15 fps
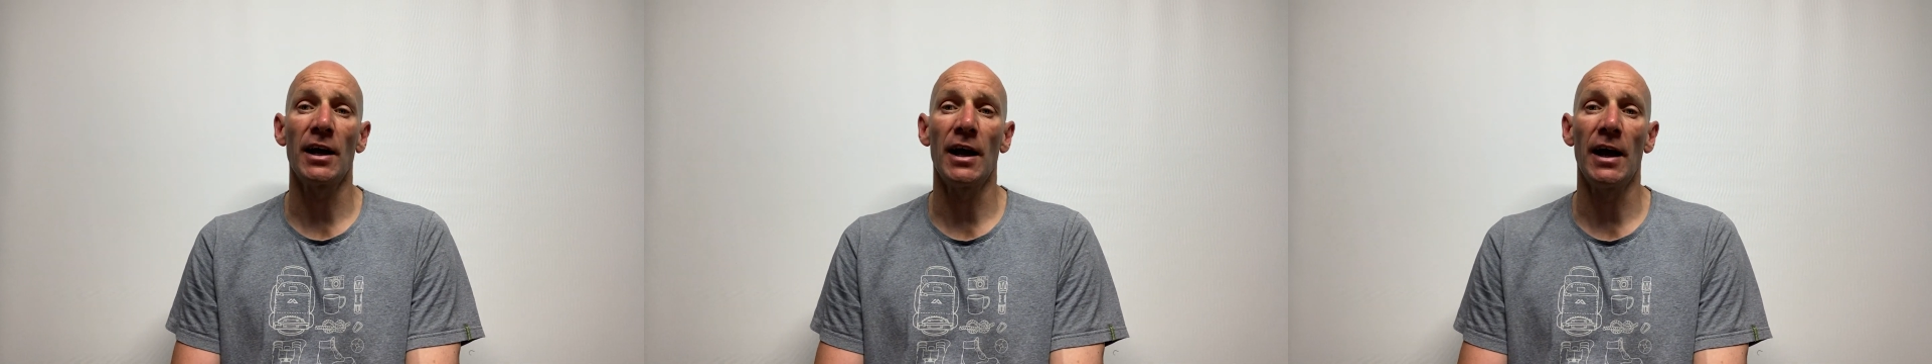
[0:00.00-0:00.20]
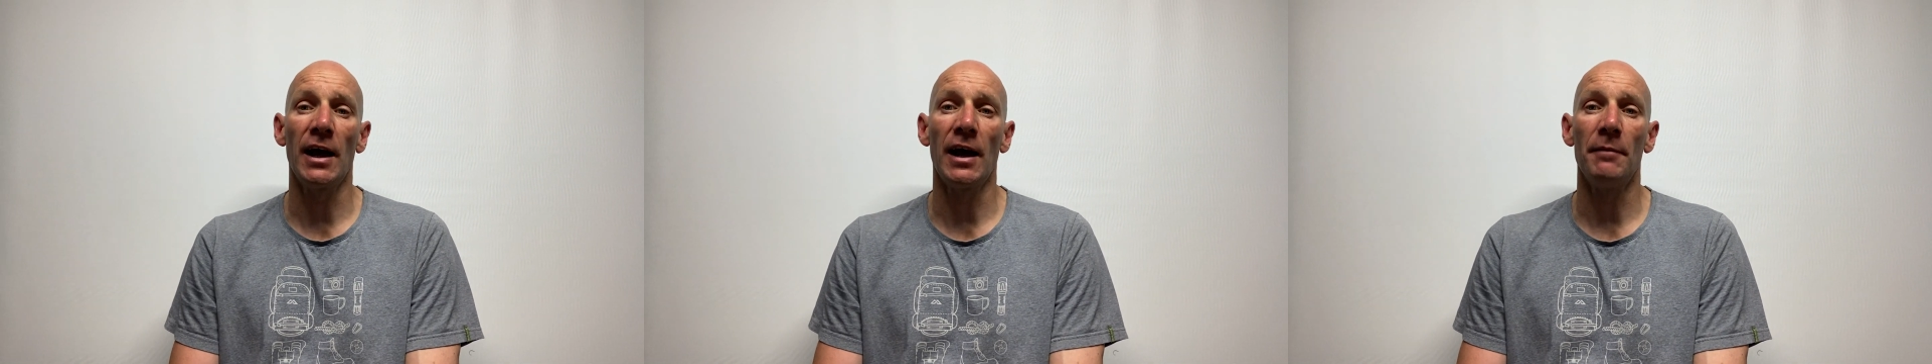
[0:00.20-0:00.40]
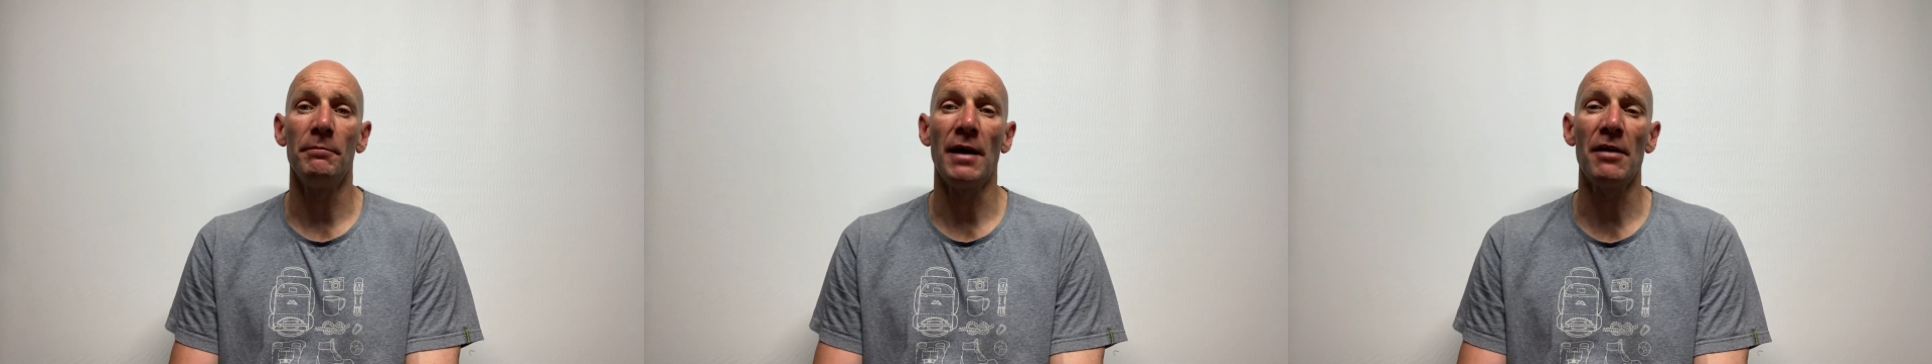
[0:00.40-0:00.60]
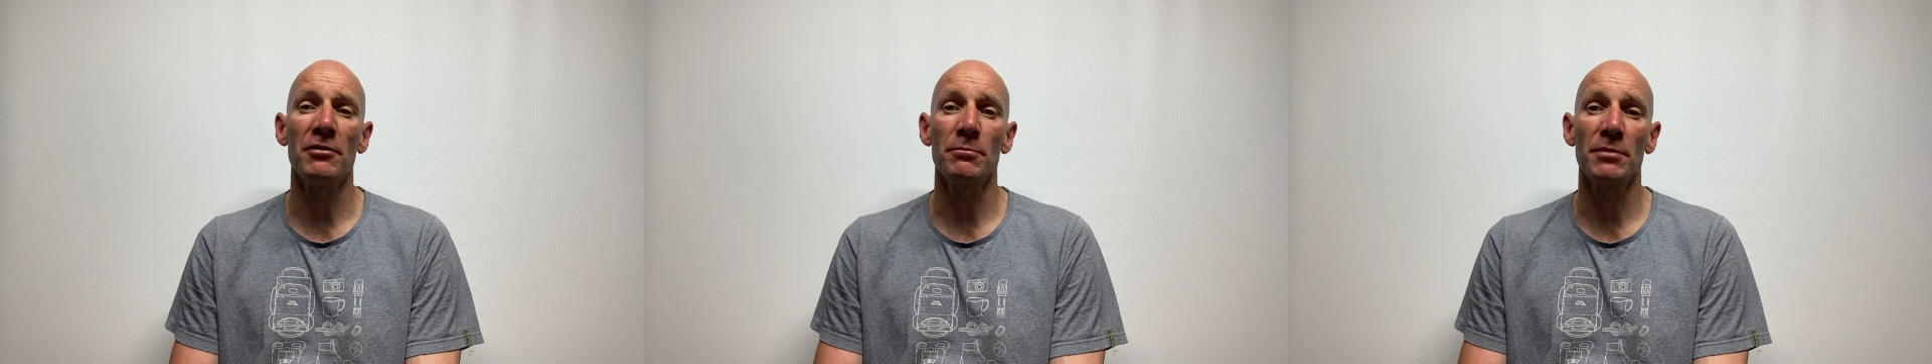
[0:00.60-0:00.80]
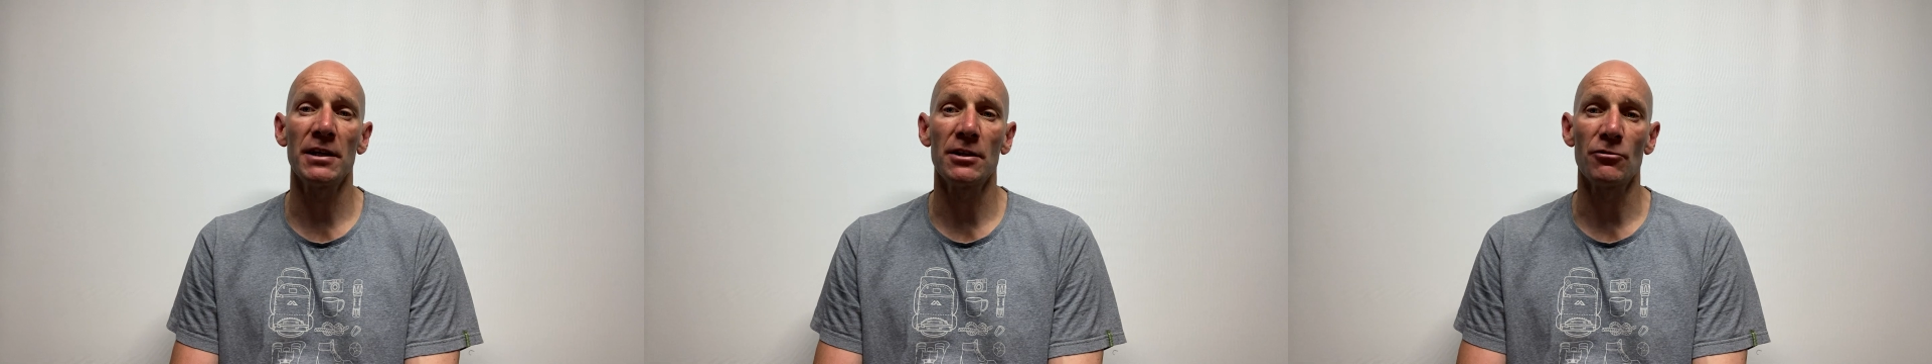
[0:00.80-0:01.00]

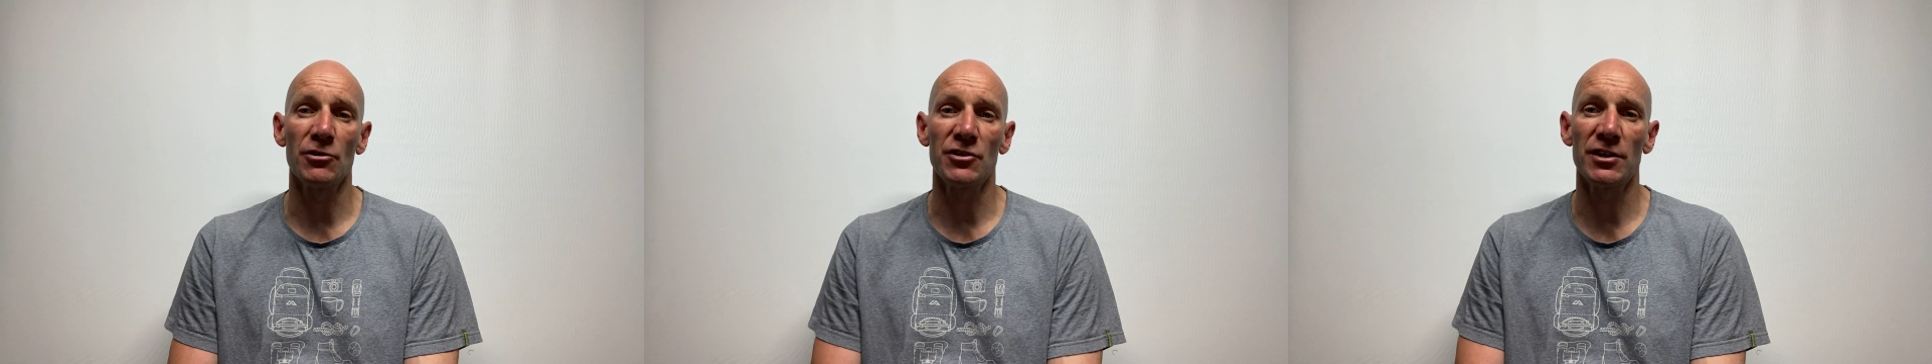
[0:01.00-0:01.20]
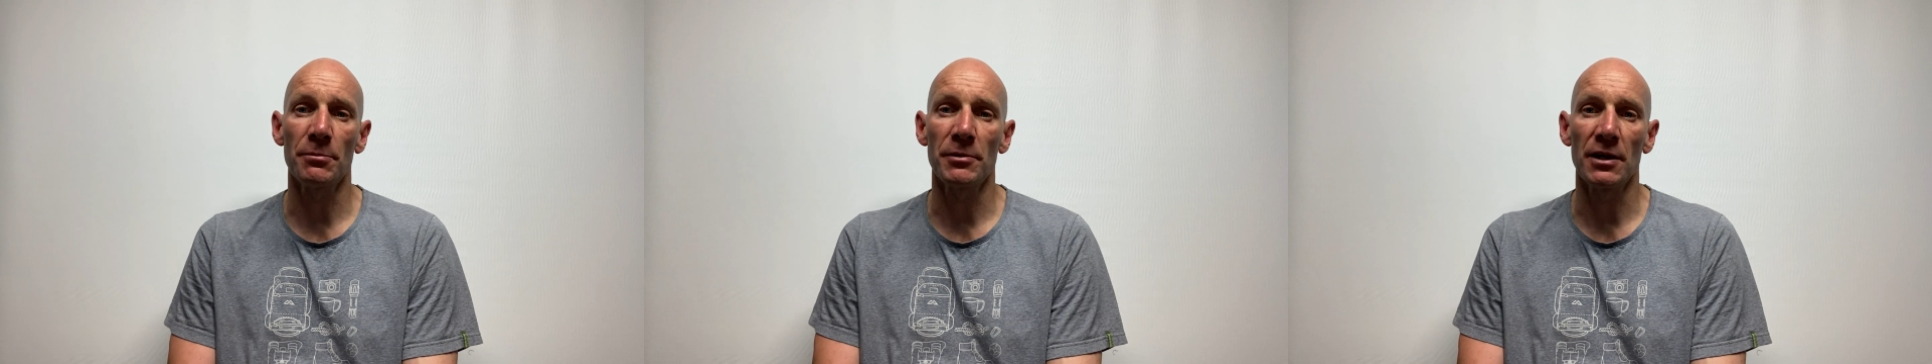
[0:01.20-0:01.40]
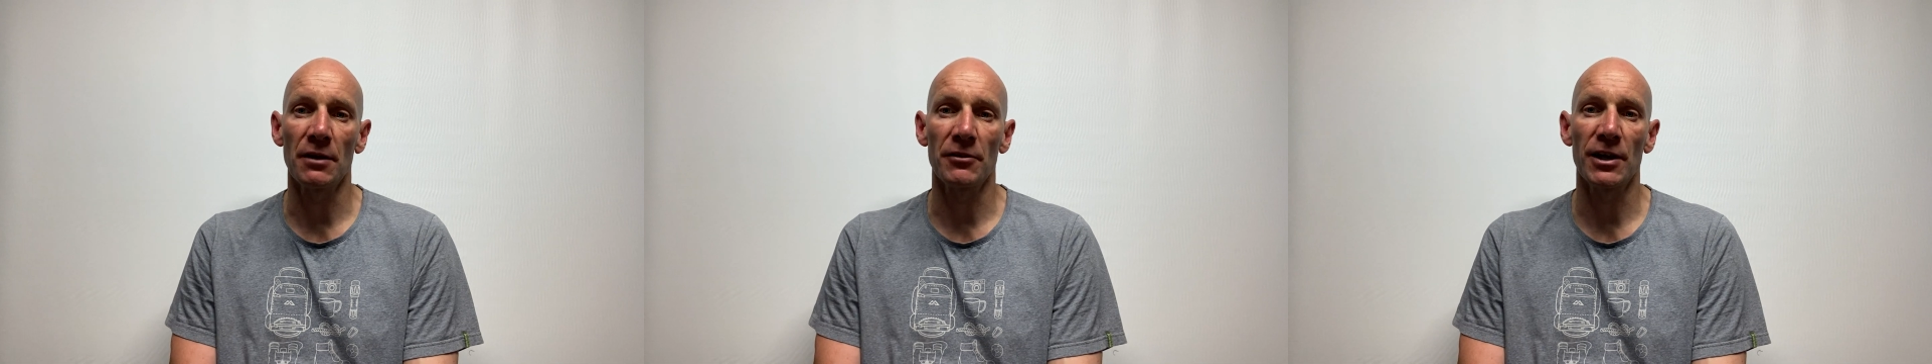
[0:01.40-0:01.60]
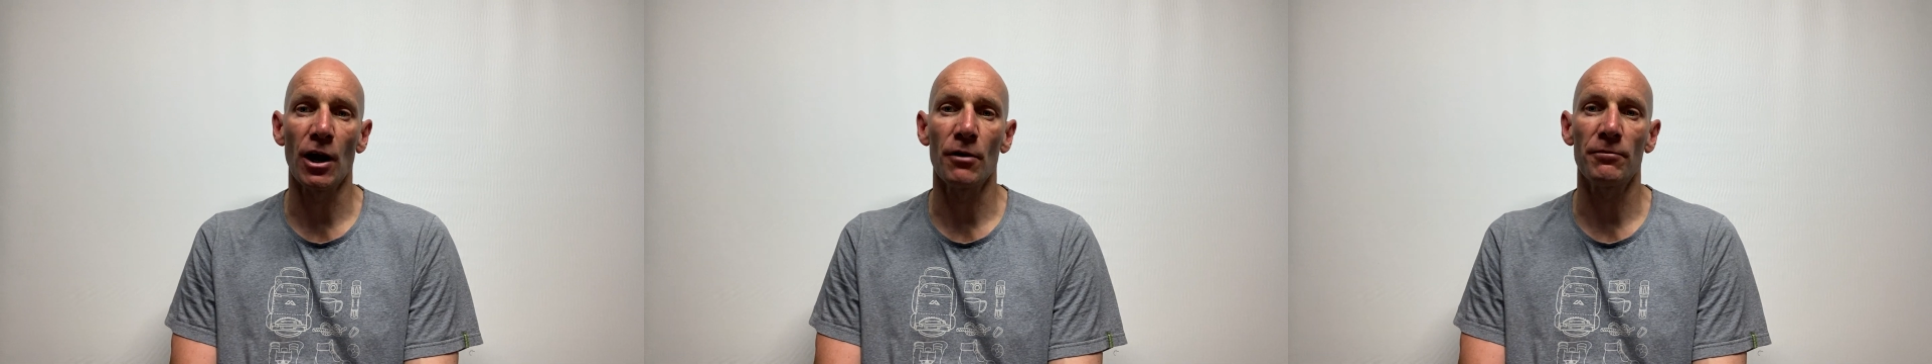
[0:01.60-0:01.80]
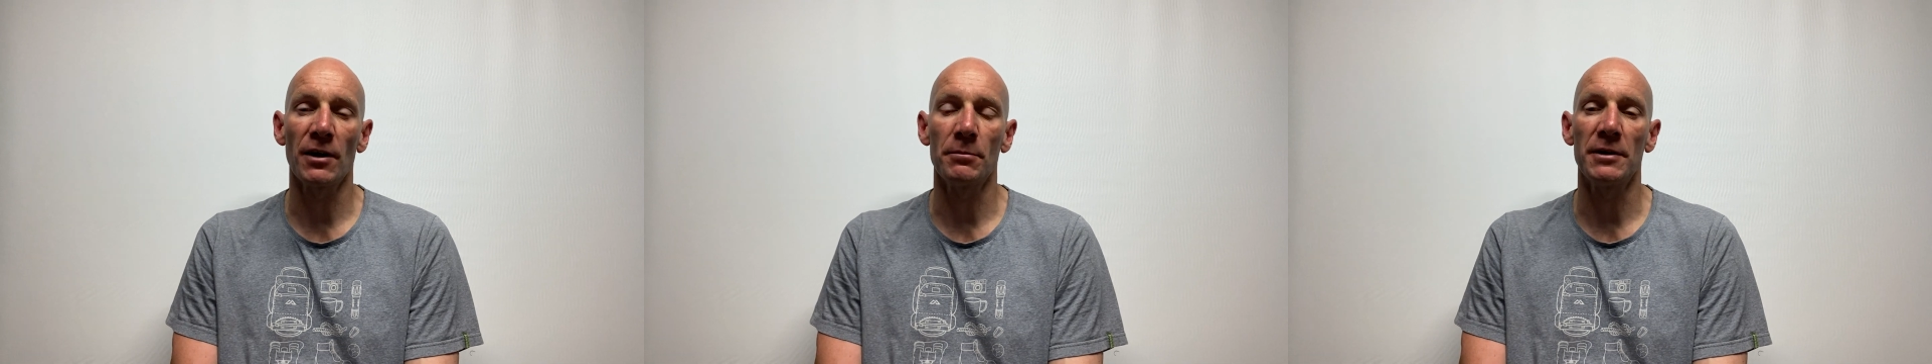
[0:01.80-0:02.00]
Having been the recipient of a
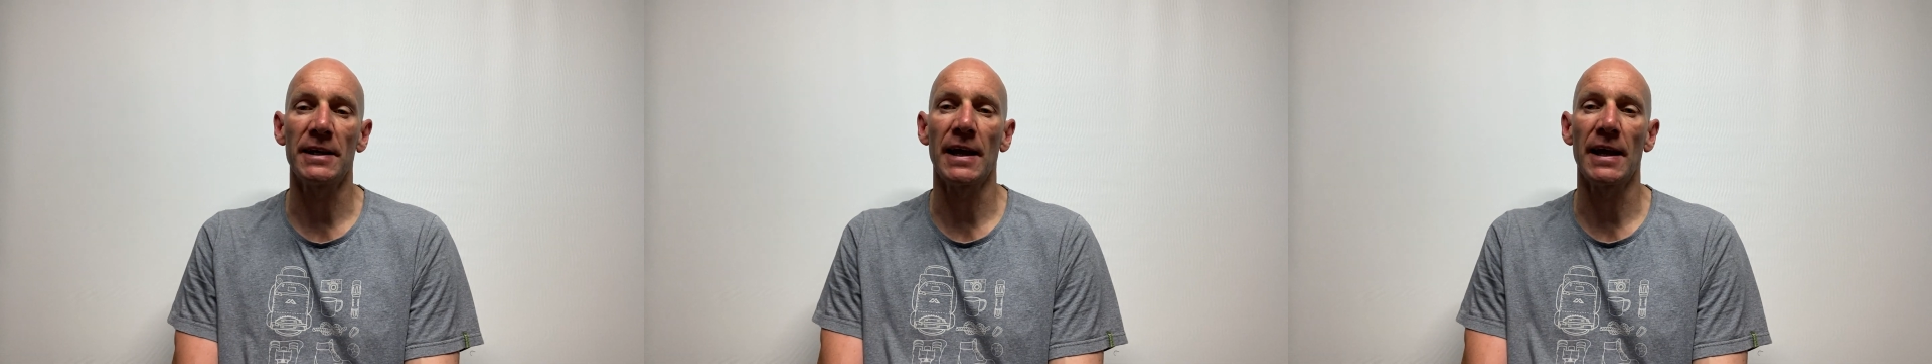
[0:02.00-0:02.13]
GoFundMe